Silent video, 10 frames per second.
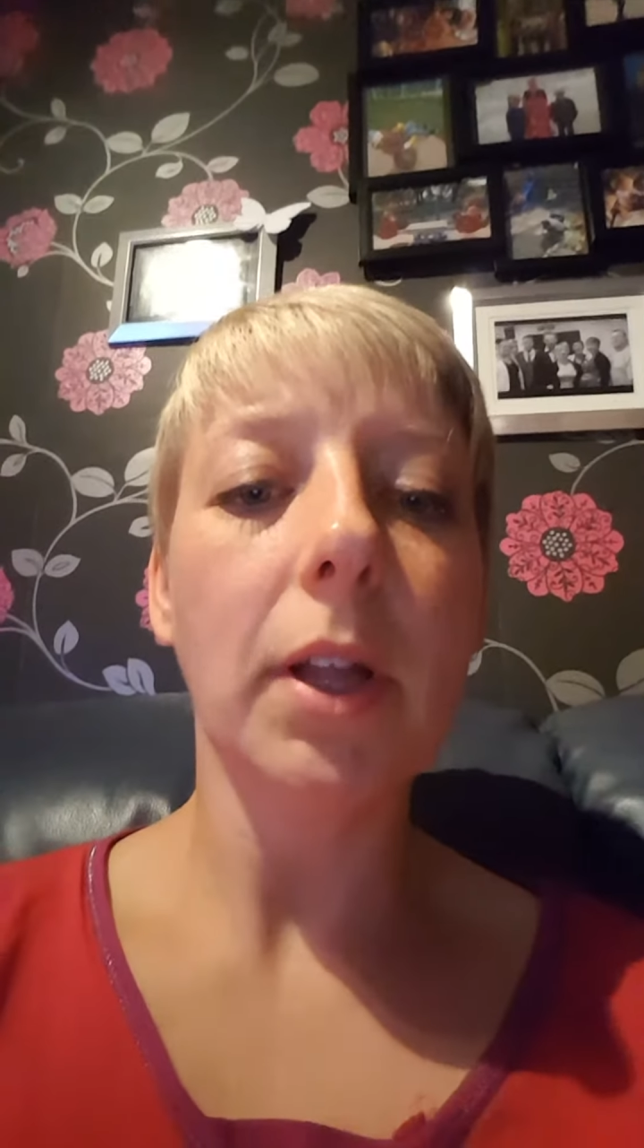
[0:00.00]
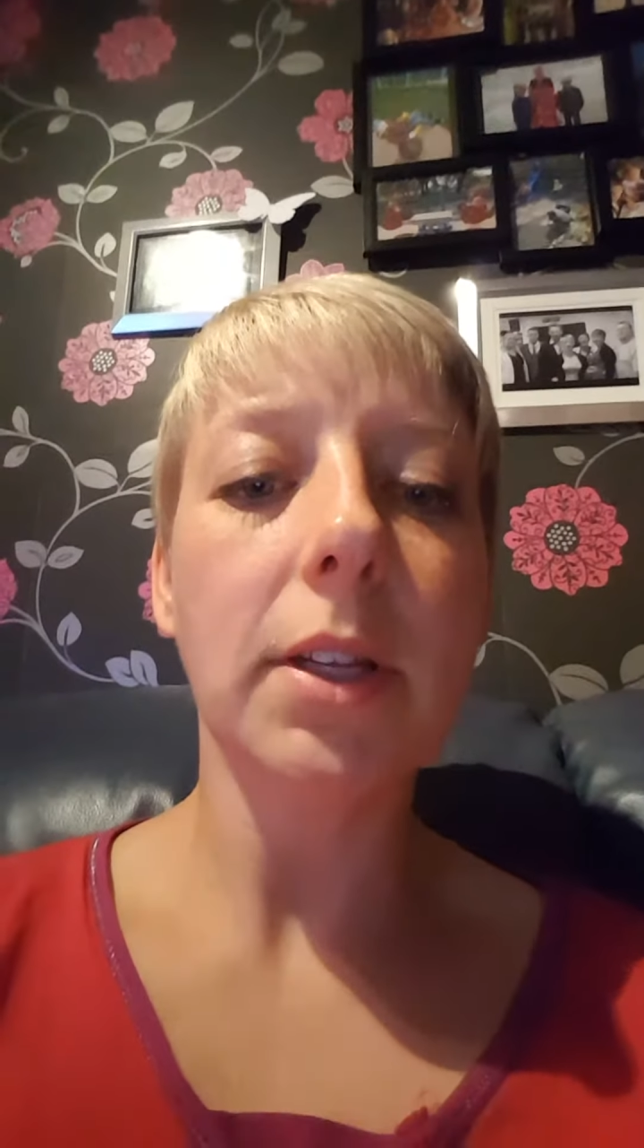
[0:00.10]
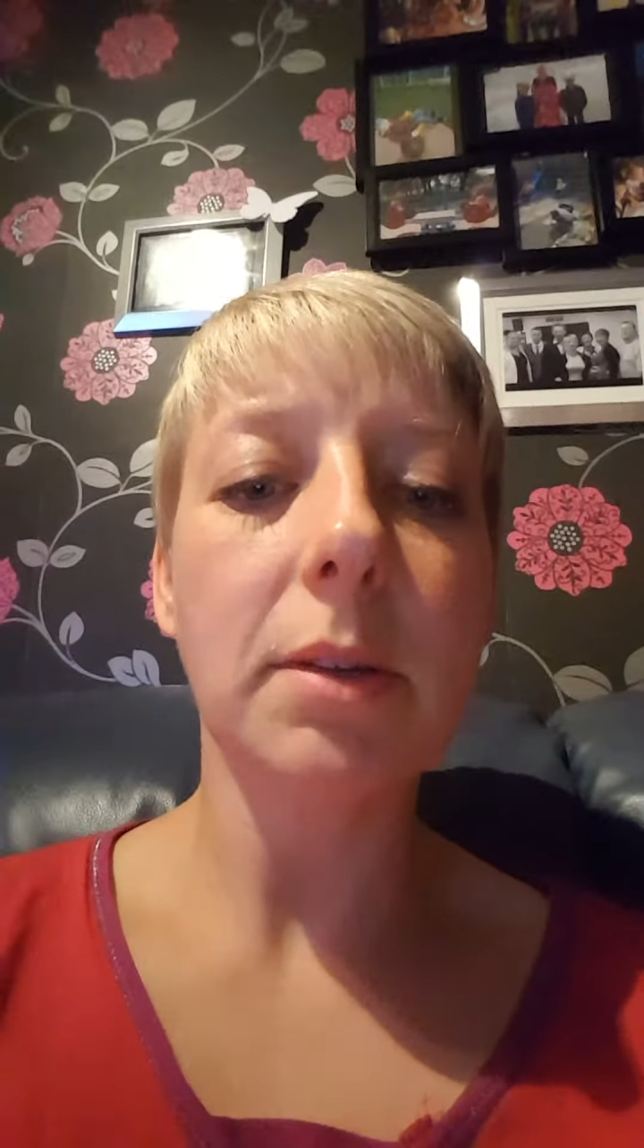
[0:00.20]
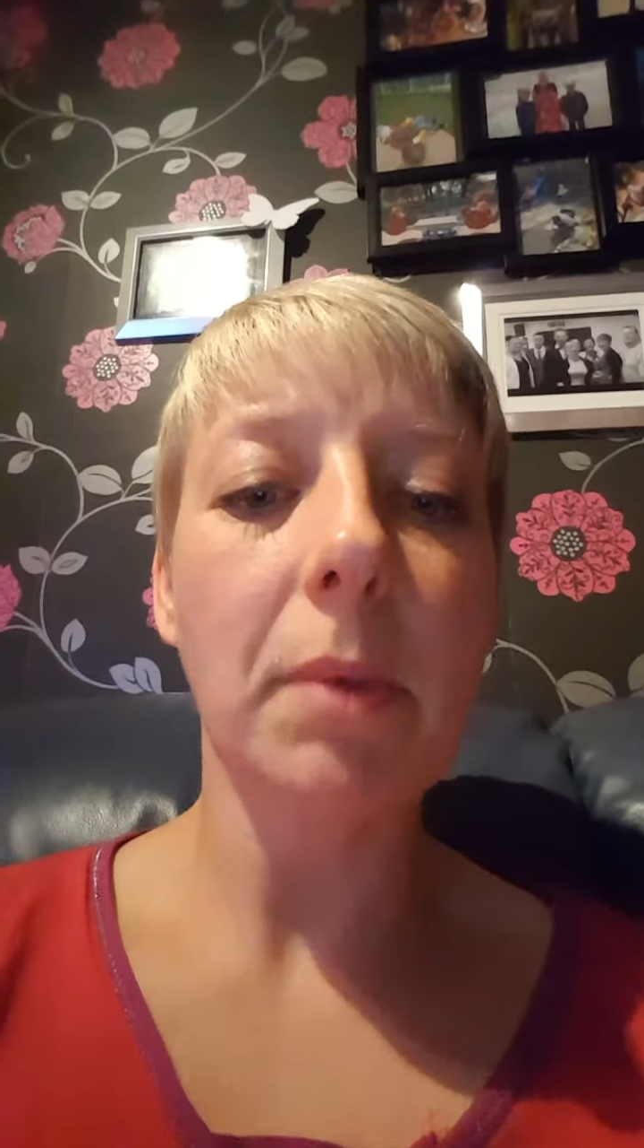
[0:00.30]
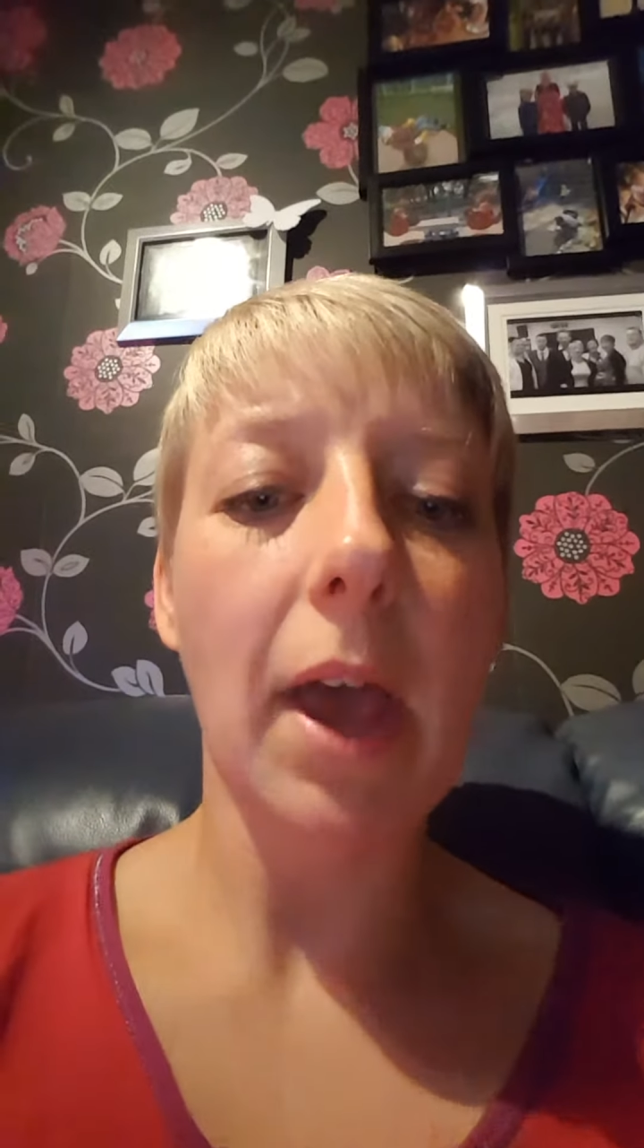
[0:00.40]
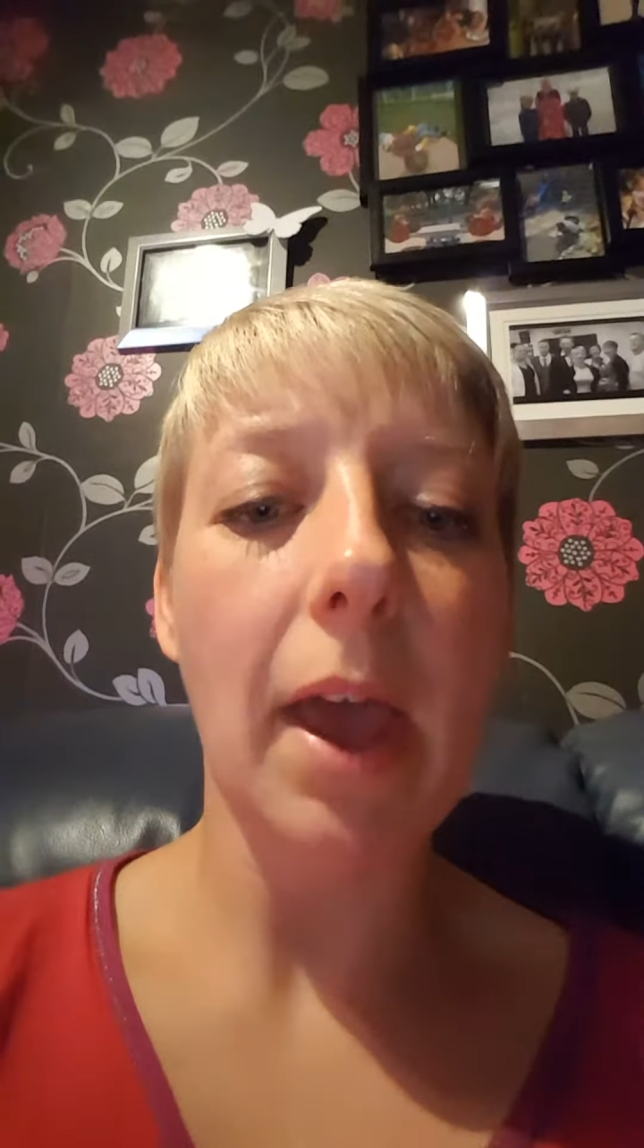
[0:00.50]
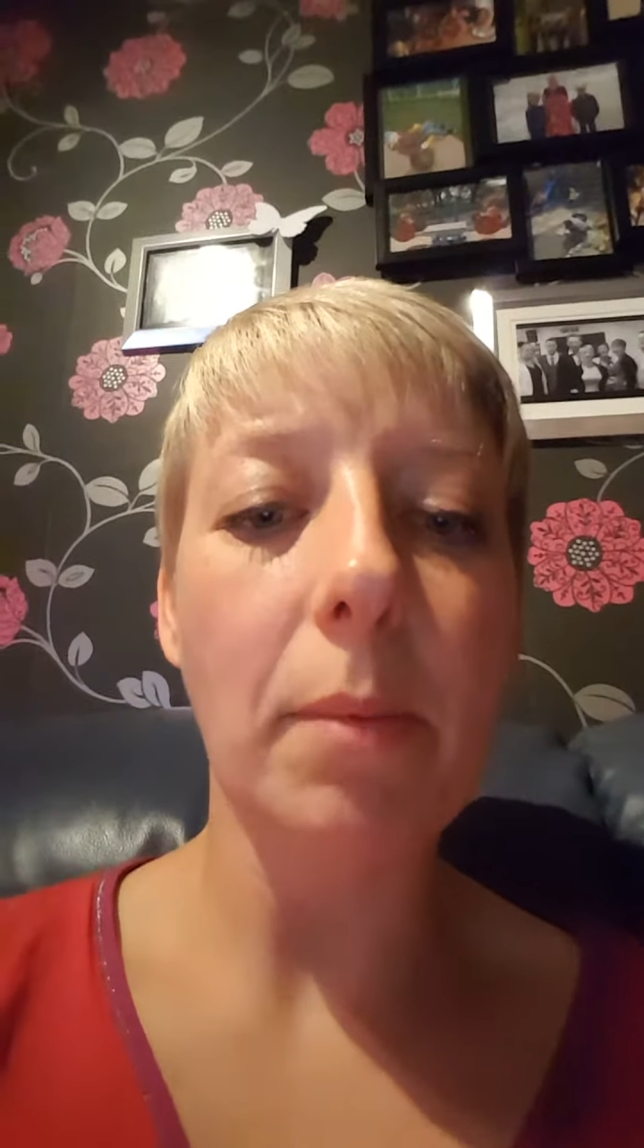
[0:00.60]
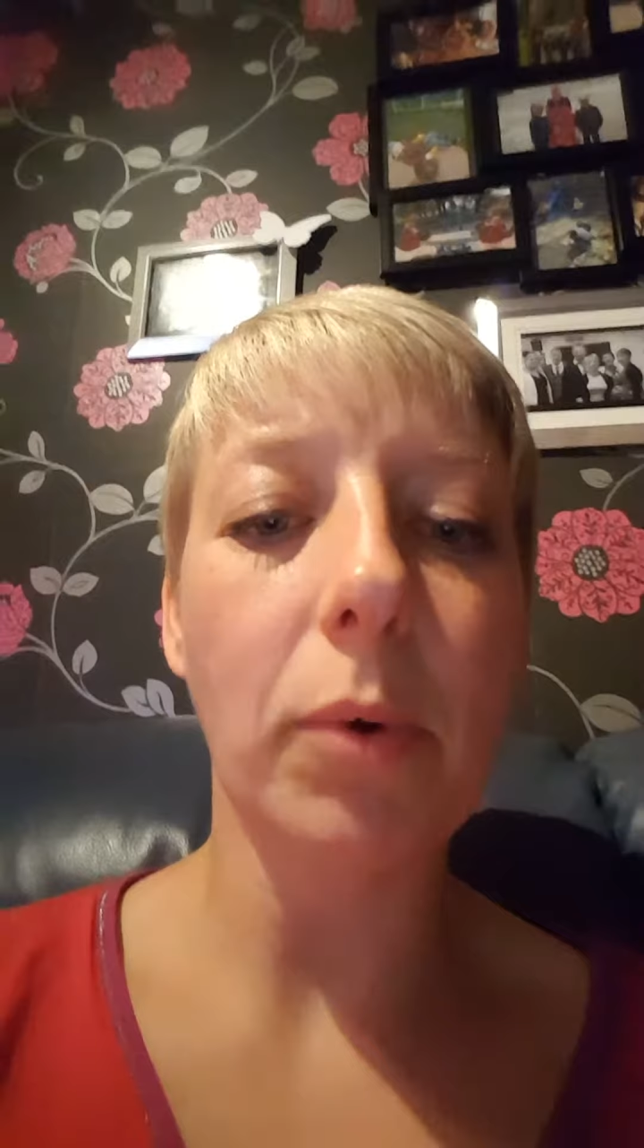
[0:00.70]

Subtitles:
and some hair